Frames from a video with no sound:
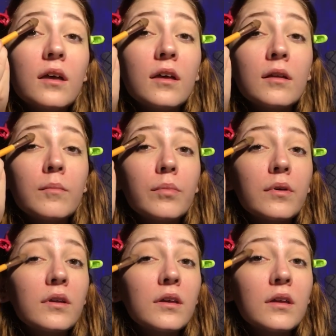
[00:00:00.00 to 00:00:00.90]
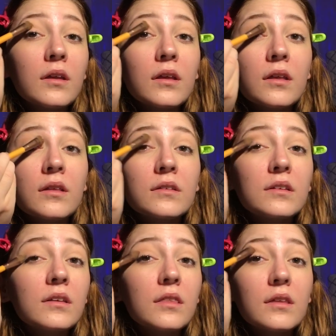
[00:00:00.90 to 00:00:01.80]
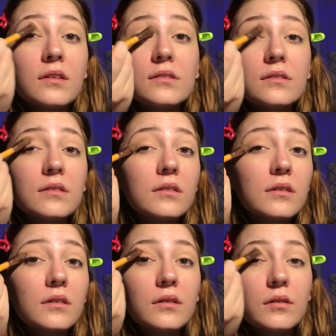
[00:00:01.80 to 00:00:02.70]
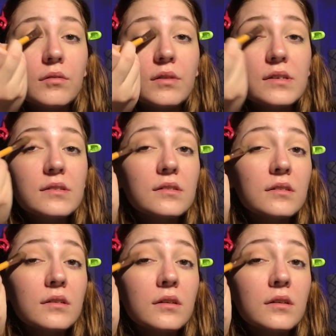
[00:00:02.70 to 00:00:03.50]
and putting it into this crease.